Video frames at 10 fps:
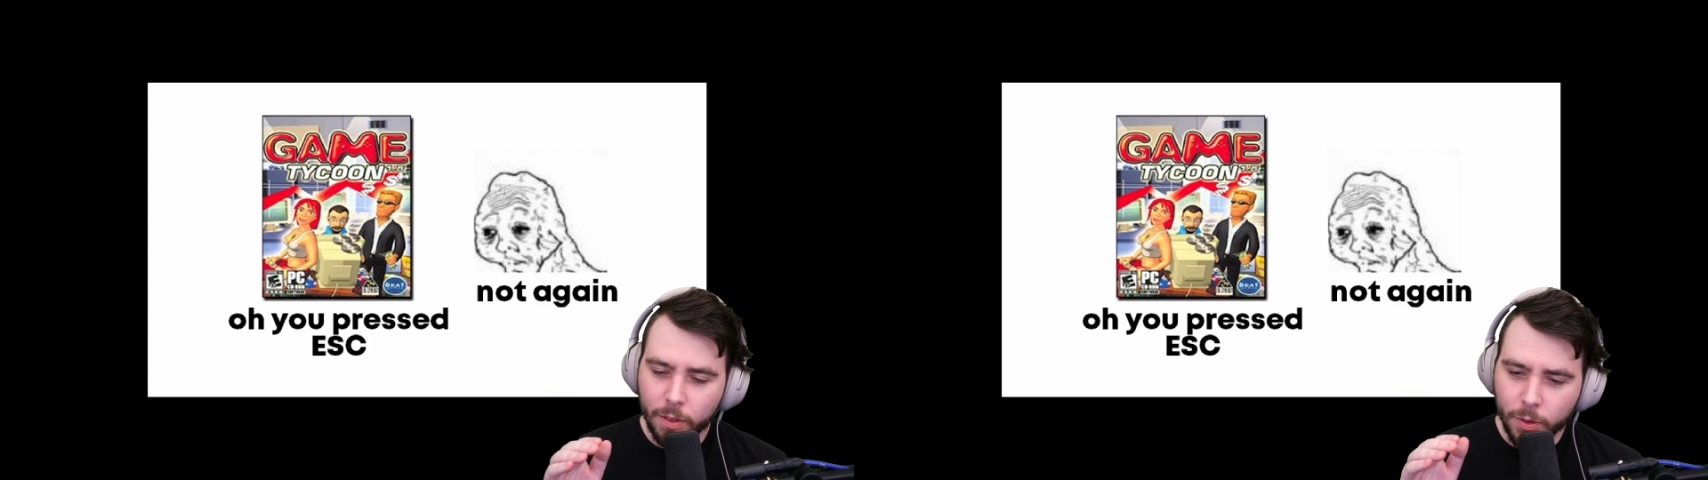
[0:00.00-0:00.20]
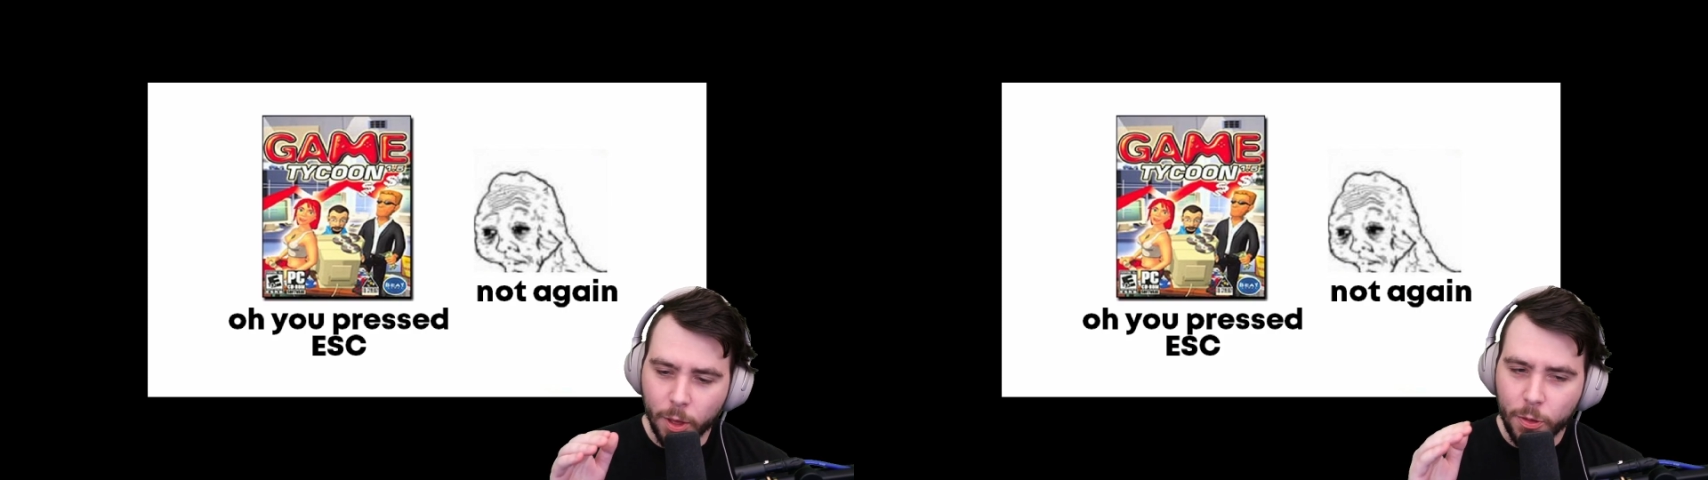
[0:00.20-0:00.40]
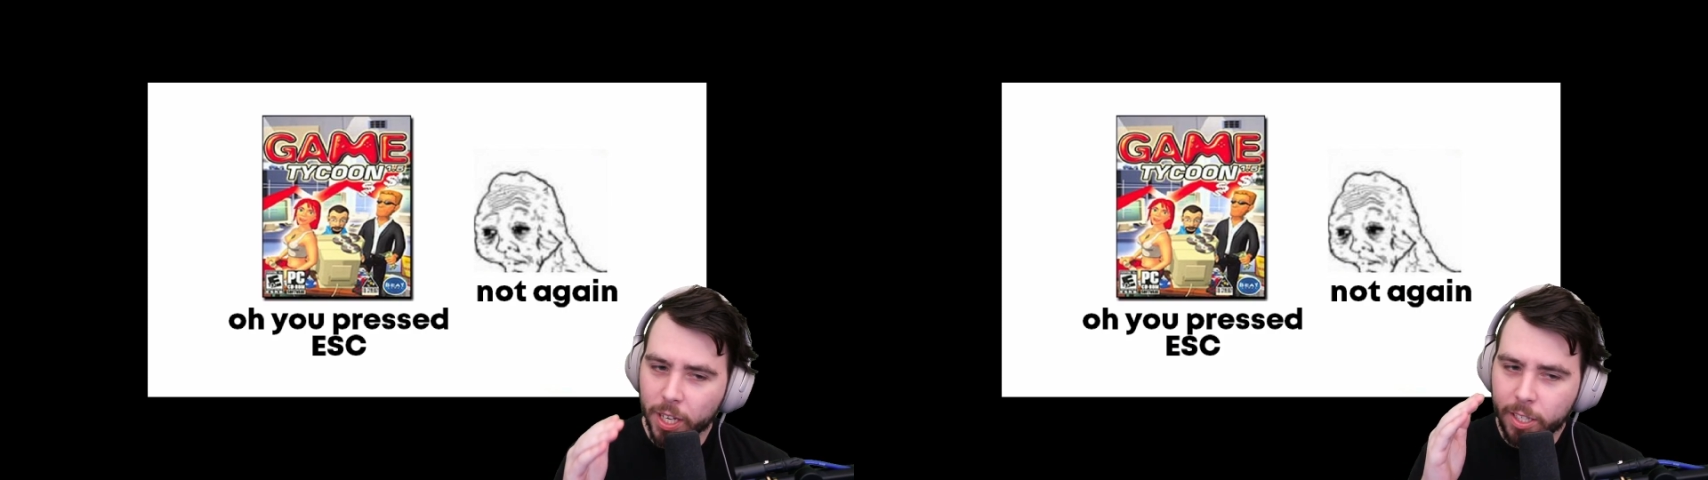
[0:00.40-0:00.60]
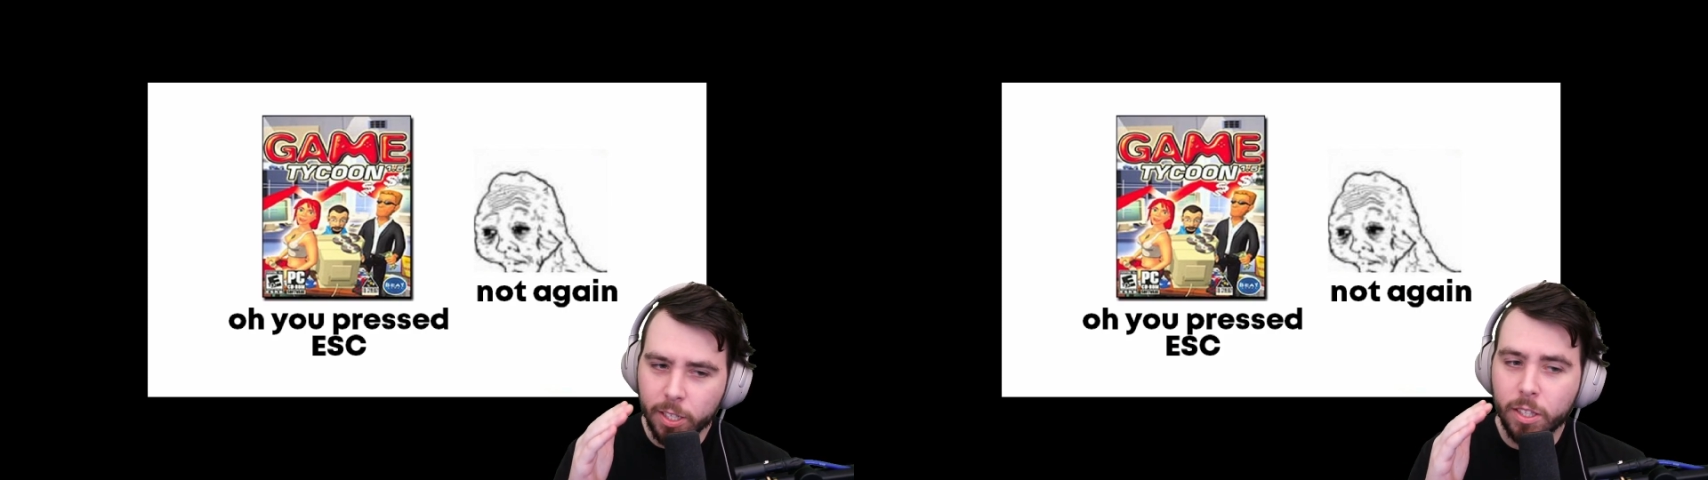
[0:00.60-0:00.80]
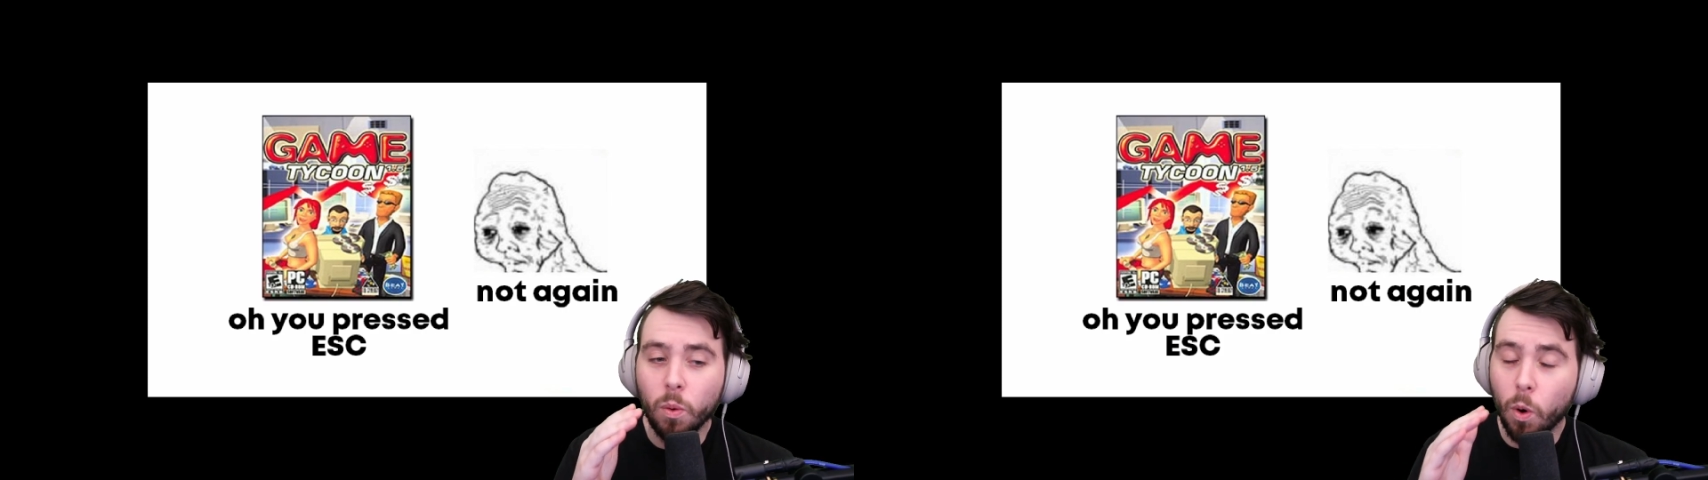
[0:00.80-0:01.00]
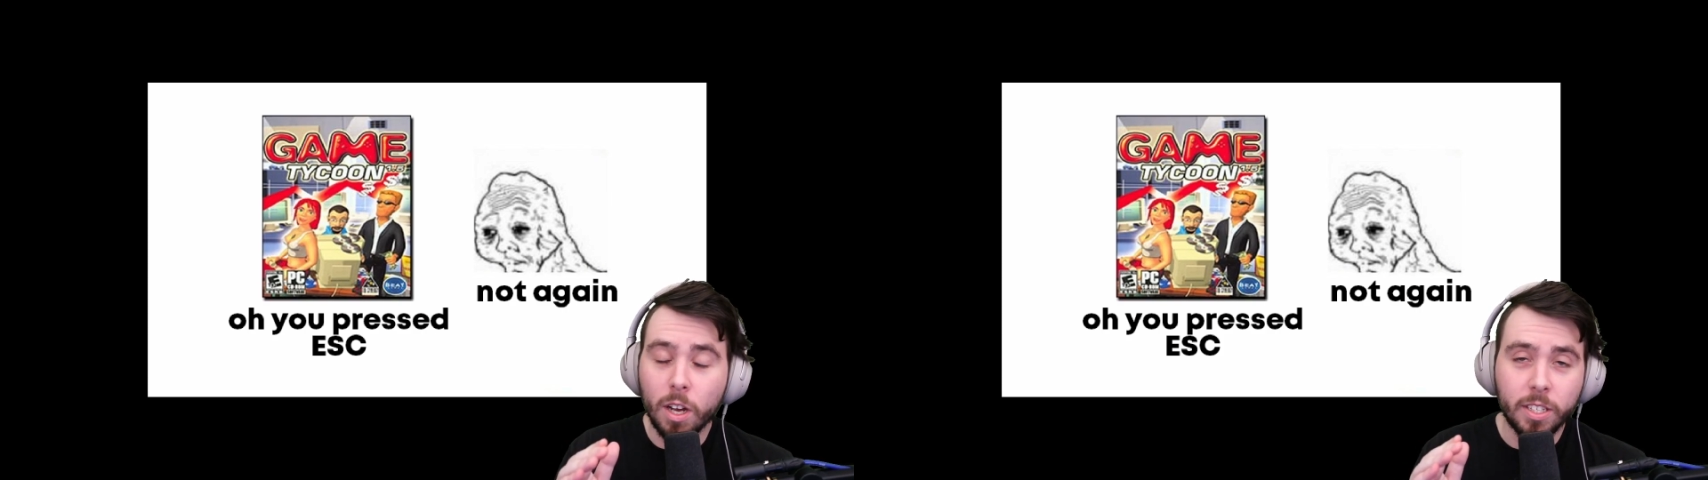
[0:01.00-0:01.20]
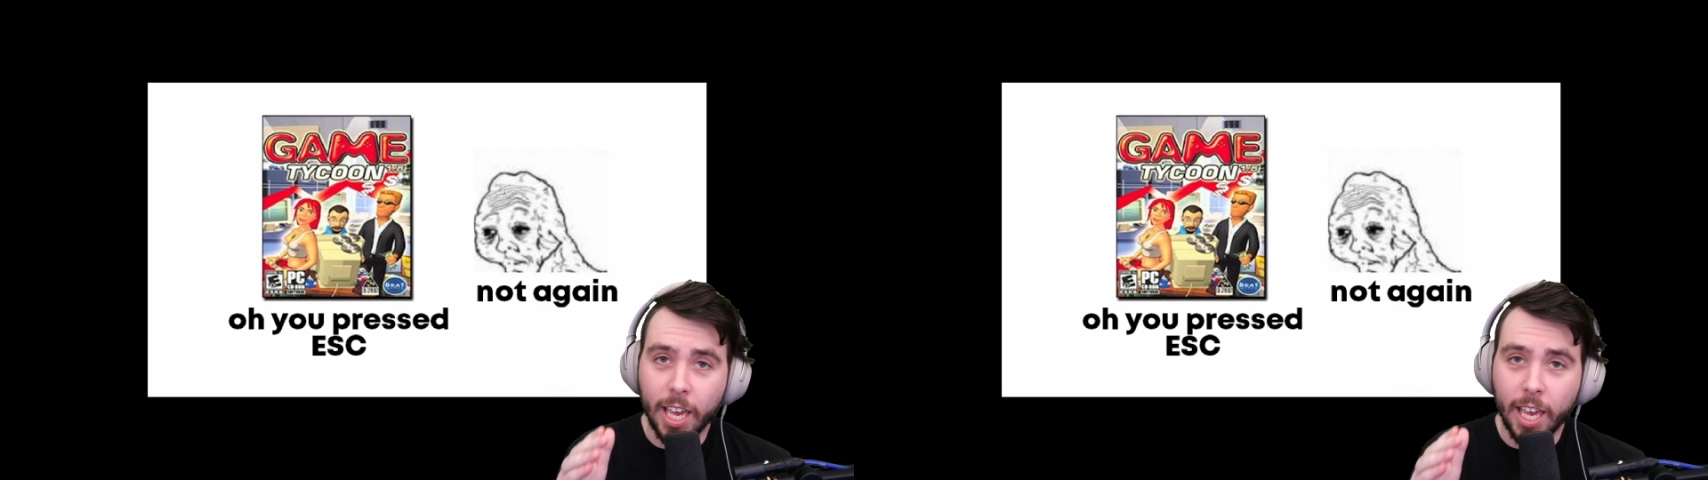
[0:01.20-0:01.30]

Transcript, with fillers: that this is the worst